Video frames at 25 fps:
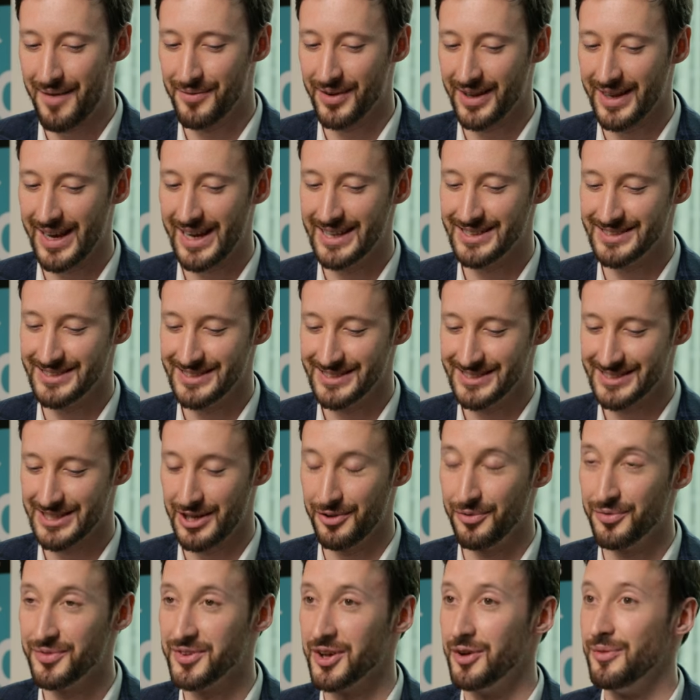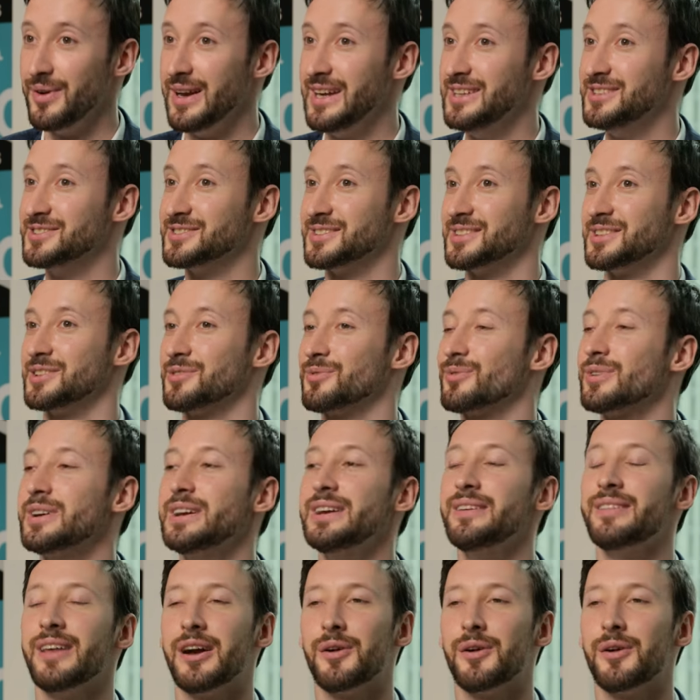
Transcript: application itself so interesting to read.